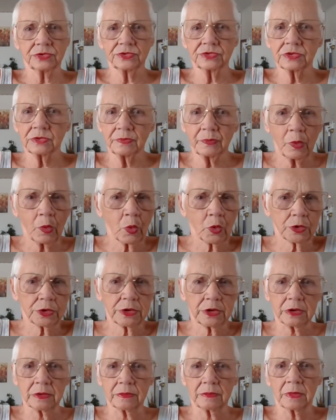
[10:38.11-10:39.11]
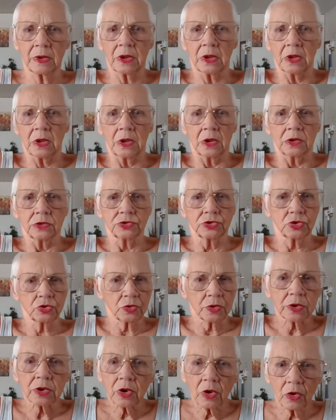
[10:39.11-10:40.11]
to support him, to
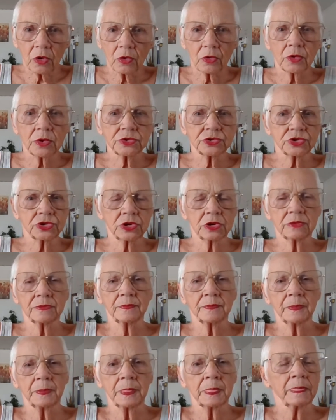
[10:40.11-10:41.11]
encourage him.